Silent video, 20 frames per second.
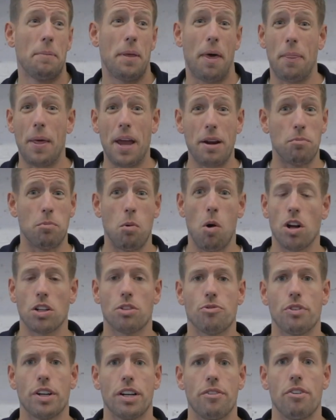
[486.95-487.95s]
And they
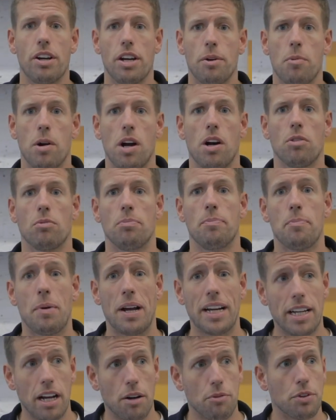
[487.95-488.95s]
worked really, really well,
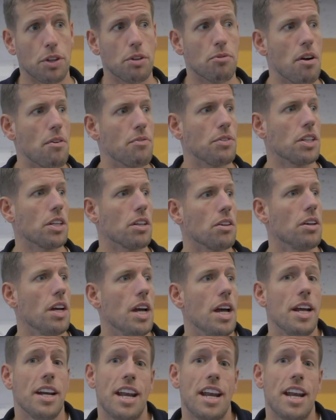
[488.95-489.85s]
made up for the revenue.